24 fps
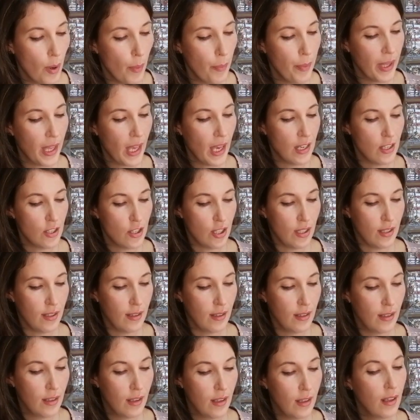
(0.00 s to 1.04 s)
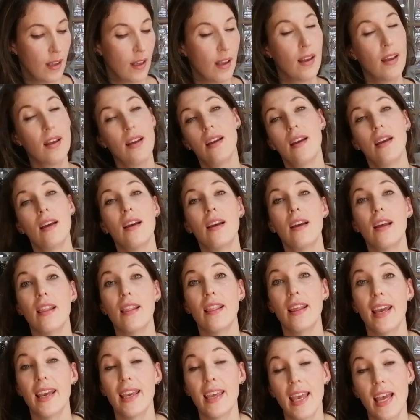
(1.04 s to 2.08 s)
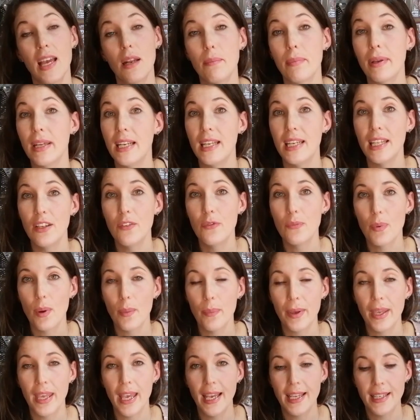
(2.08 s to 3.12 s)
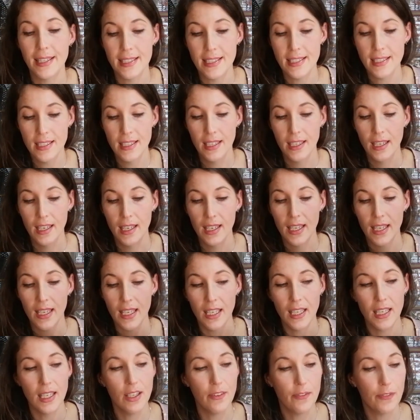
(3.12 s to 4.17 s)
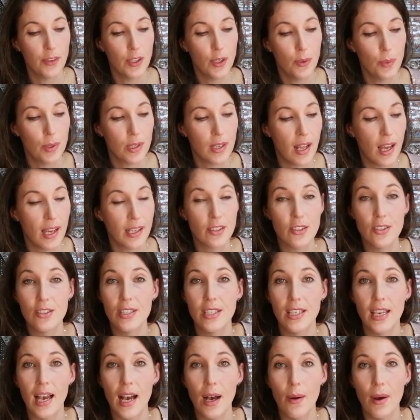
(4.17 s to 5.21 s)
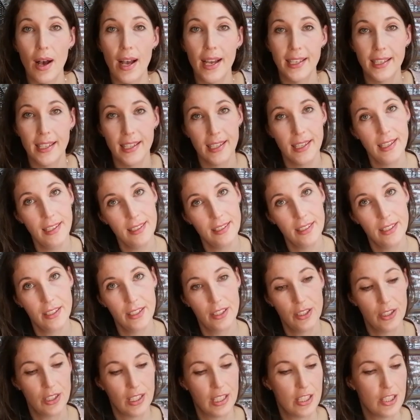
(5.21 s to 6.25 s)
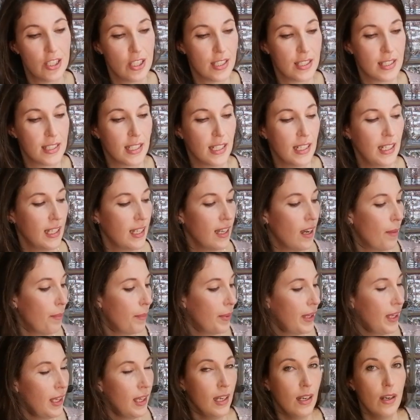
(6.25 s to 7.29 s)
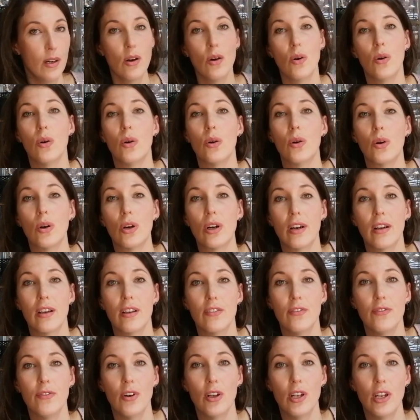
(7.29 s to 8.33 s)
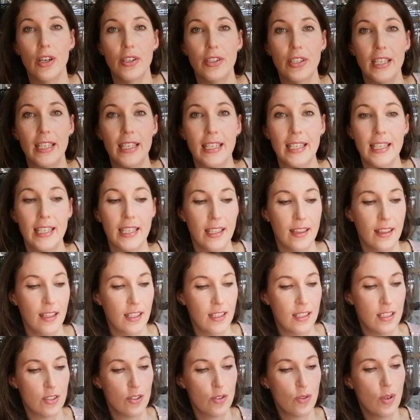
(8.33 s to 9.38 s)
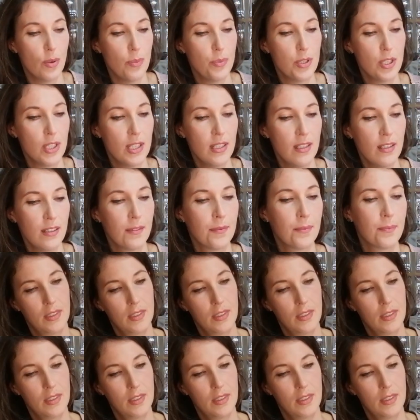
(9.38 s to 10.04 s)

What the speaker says: Propagation. They can be leaf propagated. If you would like to see how I did it, you can just click up here or follow the link in the description.